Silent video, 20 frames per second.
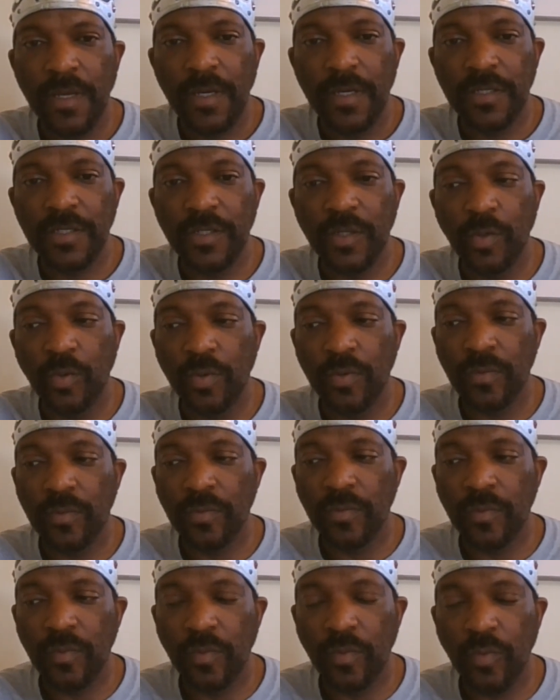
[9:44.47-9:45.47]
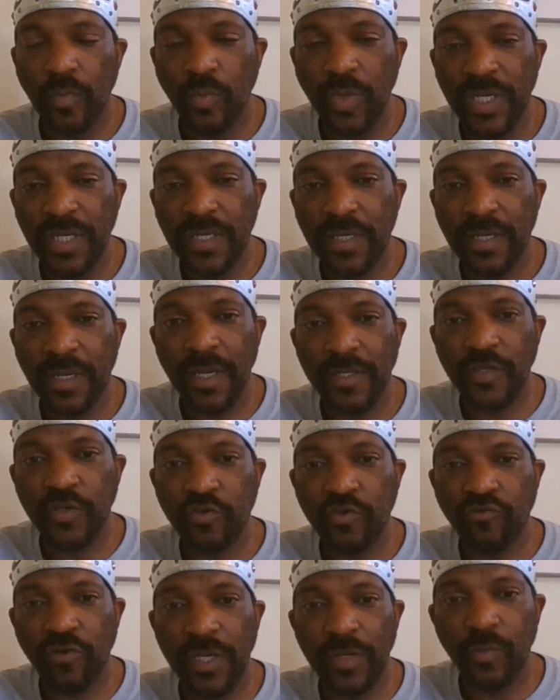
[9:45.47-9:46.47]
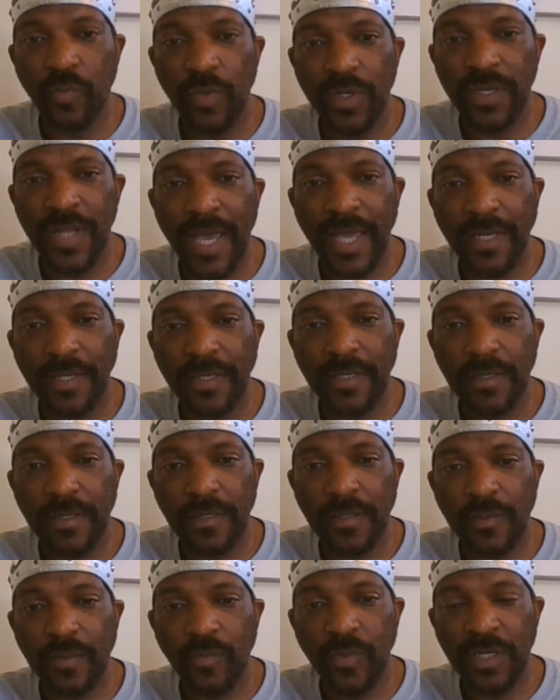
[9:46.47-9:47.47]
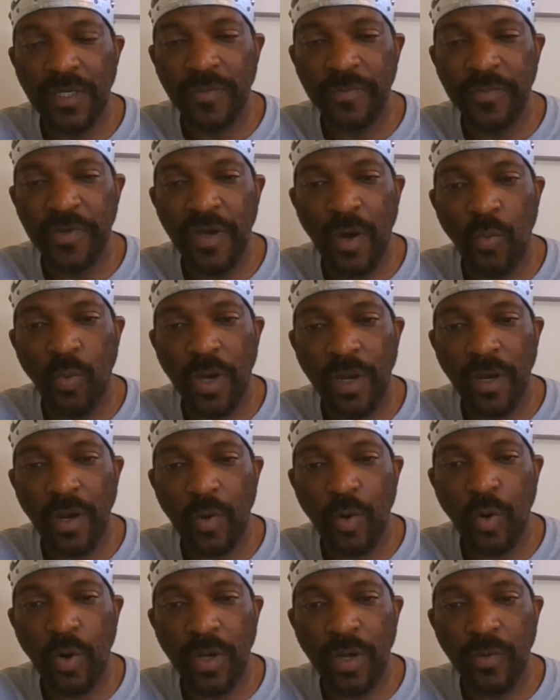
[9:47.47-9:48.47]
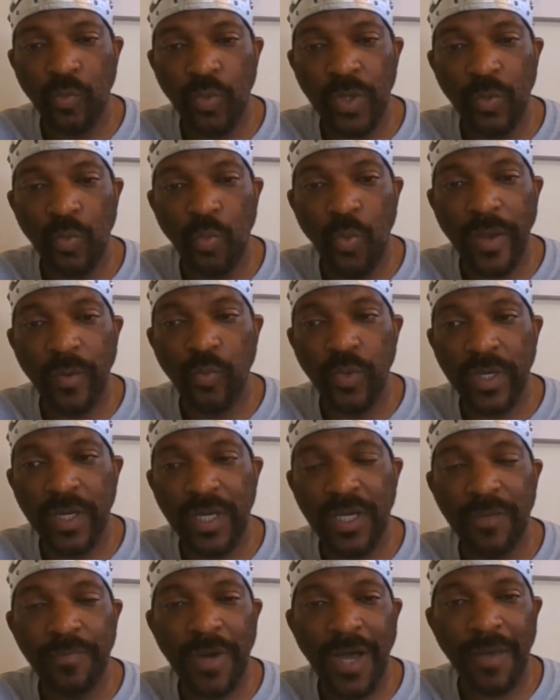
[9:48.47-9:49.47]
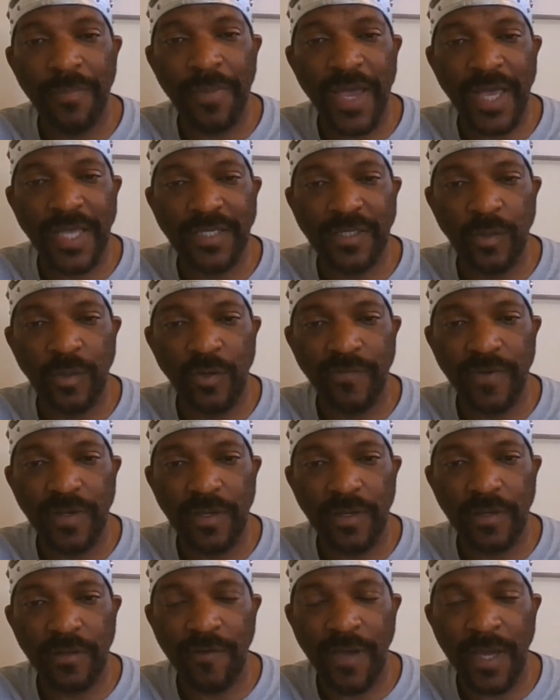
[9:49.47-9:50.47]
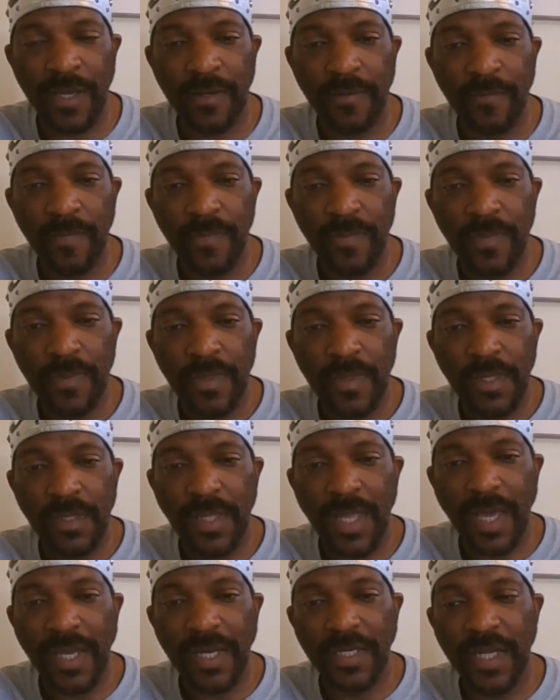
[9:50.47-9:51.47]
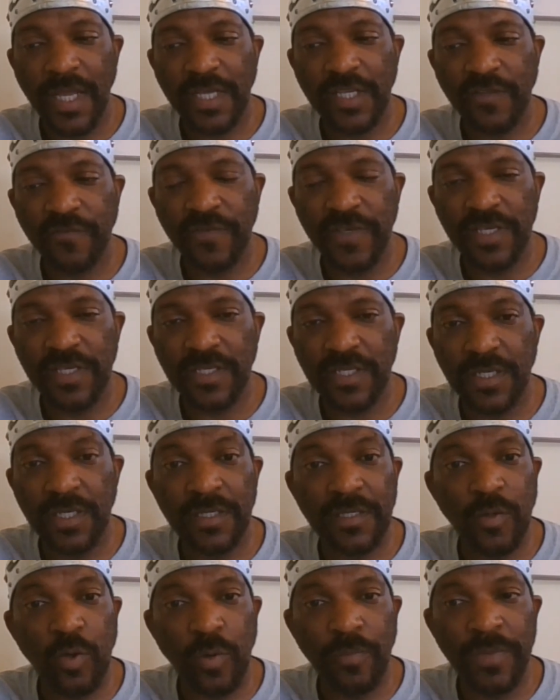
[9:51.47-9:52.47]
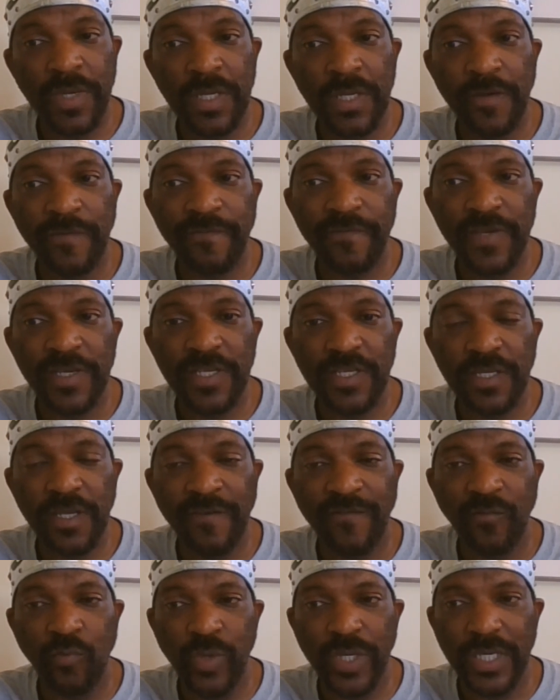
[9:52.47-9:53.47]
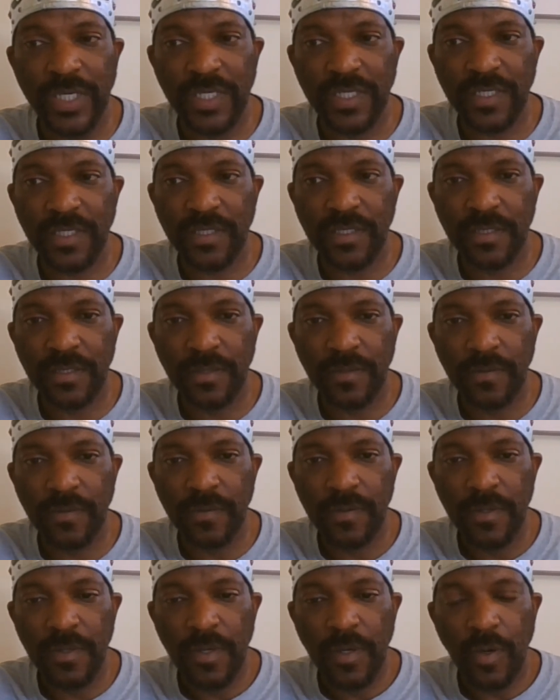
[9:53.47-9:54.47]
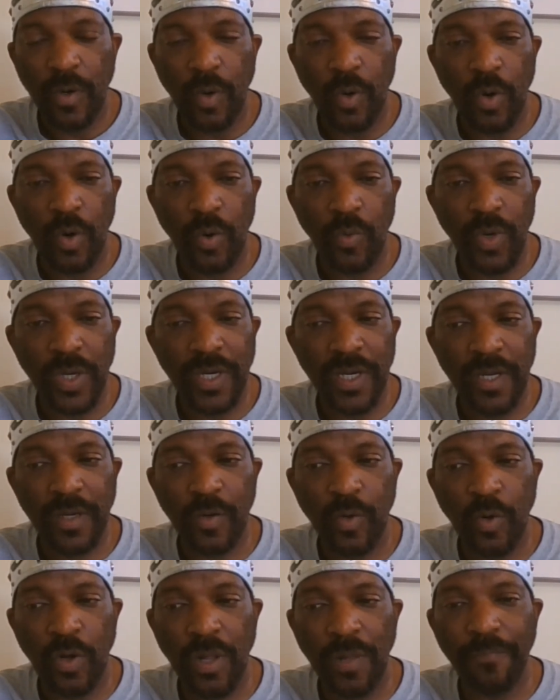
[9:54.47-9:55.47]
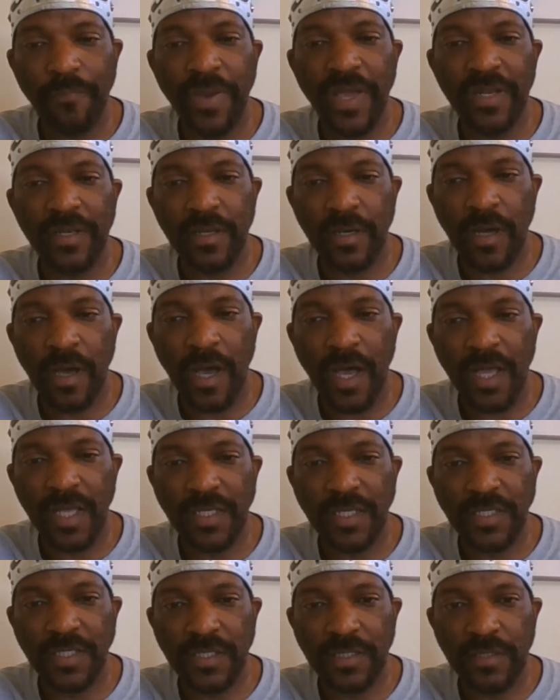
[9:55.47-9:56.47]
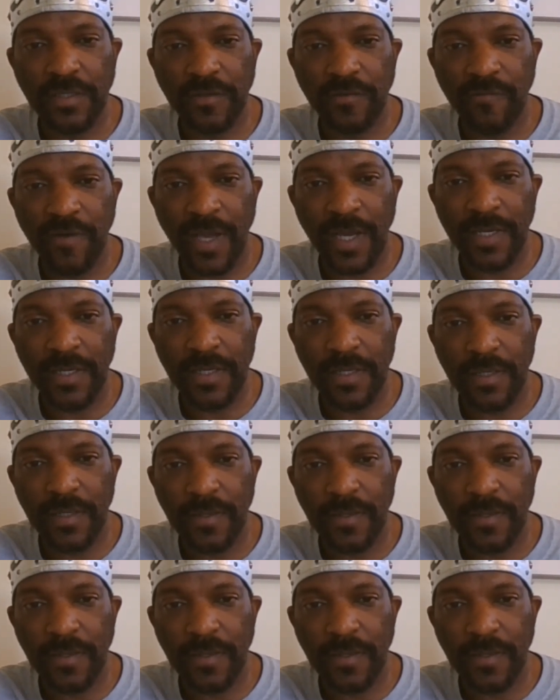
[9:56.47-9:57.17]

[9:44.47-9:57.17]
So we need to get straight with that. We need to be on one accord with when we keep our Passover, right? Now the next feast is going to be the Feast of Weeks, or what they call Pentecost, right?